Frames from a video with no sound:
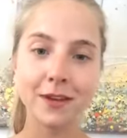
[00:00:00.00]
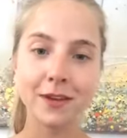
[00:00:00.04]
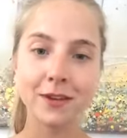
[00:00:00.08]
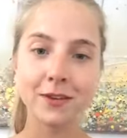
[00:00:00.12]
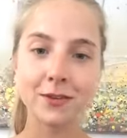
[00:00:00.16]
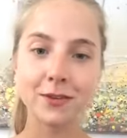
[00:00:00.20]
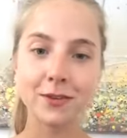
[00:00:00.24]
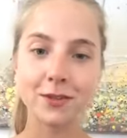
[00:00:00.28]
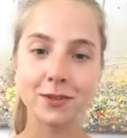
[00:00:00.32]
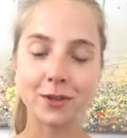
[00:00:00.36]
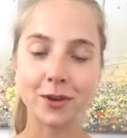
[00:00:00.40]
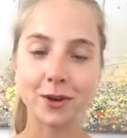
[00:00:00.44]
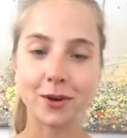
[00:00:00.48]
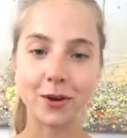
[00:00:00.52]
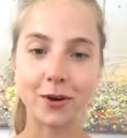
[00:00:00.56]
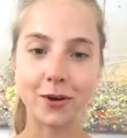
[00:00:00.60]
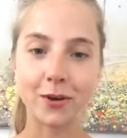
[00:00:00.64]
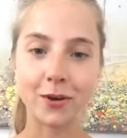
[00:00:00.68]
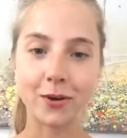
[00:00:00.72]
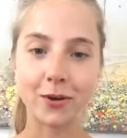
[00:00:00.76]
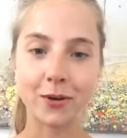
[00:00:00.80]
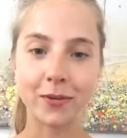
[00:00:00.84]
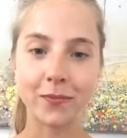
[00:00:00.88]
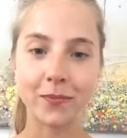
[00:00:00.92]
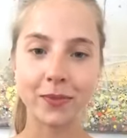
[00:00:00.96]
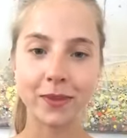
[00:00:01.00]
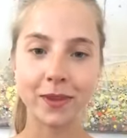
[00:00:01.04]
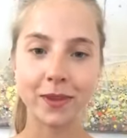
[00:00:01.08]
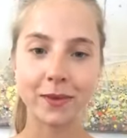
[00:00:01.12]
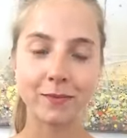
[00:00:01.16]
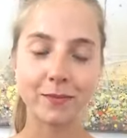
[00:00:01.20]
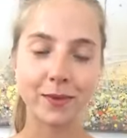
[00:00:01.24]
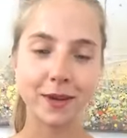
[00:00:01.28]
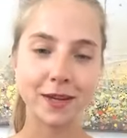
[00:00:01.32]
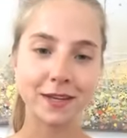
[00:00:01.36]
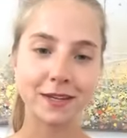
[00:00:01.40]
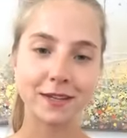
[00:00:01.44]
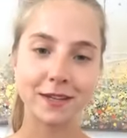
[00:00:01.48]
So,
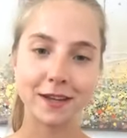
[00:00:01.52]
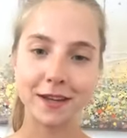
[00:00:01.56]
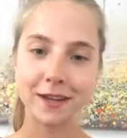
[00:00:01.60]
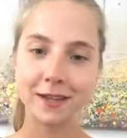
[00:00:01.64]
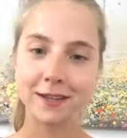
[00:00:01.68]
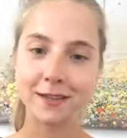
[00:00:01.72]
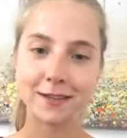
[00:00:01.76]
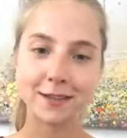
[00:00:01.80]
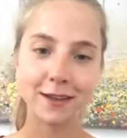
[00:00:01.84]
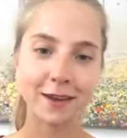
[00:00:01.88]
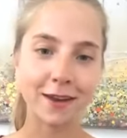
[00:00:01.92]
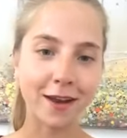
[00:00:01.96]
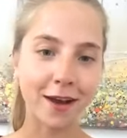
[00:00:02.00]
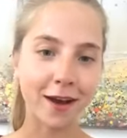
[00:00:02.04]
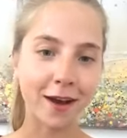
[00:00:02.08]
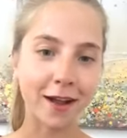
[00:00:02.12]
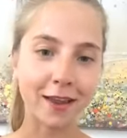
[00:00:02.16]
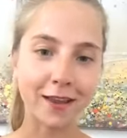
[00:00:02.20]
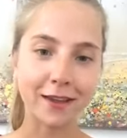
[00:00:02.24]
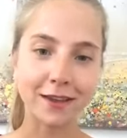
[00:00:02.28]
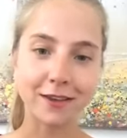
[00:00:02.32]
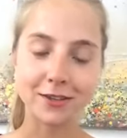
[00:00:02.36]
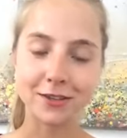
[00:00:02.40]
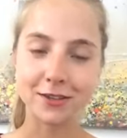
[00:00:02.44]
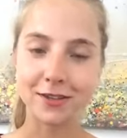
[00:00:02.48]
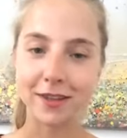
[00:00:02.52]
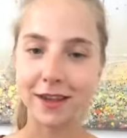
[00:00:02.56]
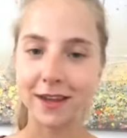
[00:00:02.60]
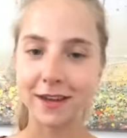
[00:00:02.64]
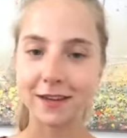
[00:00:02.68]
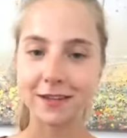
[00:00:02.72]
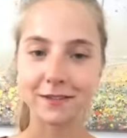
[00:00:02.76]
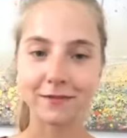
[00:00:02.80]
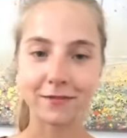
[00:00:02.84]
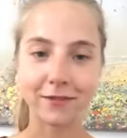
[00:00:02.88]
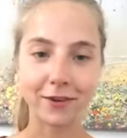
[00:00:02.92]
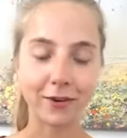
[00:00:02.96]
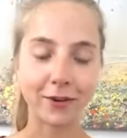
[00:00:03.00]
but it's a knowledge that
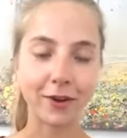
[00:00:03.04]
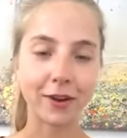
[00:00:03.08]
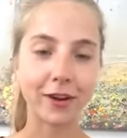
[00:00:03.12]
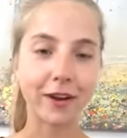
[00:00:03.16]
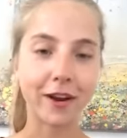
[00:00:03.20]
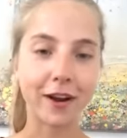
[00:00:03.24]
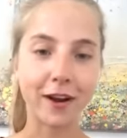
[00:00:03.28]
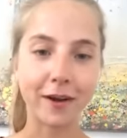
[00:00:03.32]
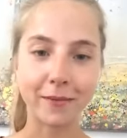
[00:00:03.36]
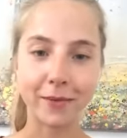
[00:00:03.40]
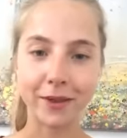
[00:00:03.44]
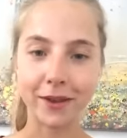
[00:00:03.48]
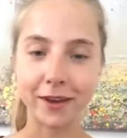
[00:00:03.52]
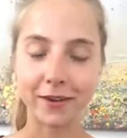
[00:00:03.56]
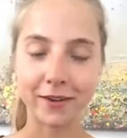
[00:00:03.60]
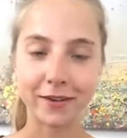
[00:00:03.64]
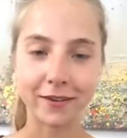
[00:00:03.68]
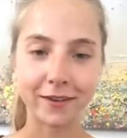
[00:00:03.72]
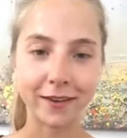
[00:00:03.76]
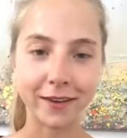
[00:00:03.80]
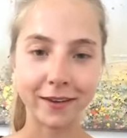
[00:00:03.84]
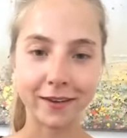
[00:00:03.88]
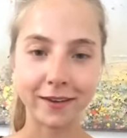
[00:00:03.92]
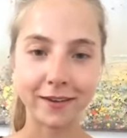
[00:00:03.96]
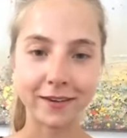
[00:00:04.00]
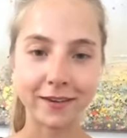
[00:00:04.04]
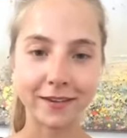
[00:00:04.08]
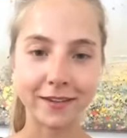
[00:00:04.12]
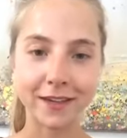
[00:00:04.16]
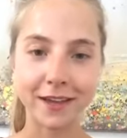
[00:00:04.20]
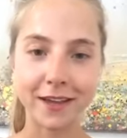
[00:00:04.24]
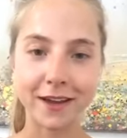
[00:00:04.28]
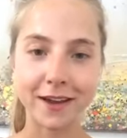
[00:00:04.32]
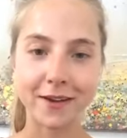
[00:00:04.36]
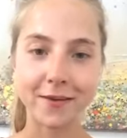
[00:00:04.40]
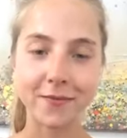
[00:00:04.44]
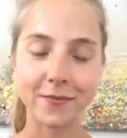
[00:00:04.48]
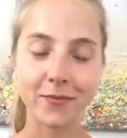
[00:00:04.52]
is very common and
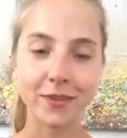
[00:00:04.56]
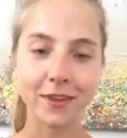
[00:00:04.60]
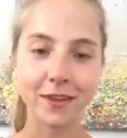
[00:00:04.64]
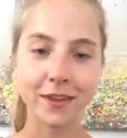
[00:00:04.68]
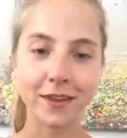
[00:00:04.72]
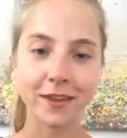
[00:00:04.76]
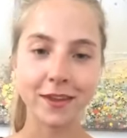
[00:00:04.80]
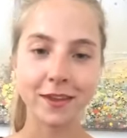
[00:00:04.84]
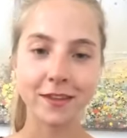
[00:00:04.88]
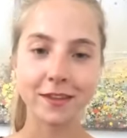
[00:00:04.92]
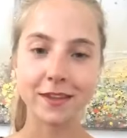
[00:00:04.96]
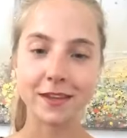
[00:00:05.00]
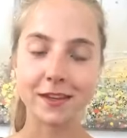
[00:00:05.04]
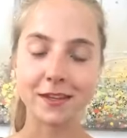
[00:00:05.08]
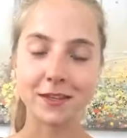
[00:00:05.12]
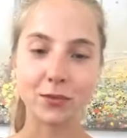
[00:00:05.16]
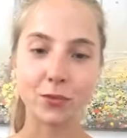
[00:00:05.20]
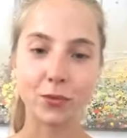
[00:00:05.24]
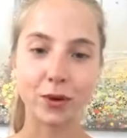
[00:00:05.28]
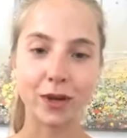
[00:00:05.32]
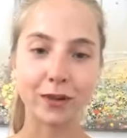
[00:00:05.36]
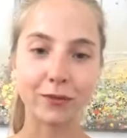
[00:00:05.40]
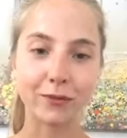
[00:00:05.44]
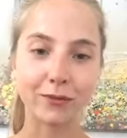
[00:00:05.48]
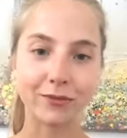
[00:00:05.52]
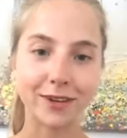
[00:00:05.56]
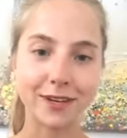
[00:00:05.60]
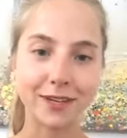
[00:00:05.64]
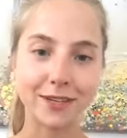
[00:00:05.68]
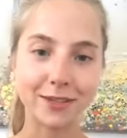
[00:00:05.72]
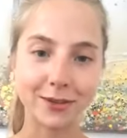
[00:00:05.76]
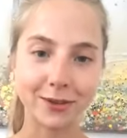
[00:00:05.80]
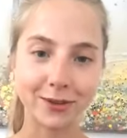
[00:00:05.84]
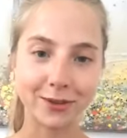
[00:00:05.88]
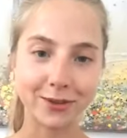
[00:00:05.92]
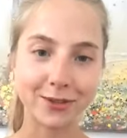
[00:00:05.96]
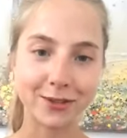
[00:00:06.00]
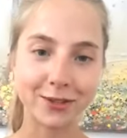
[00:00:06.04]
that is well
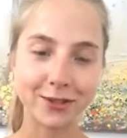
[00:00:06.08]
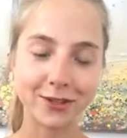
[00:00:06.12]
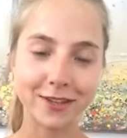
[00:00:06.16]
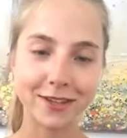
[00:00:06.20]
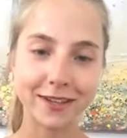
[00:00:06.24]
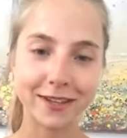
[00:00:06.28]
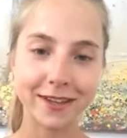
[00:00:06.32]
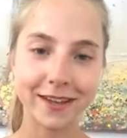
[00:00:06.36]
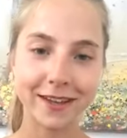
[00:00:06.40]
researched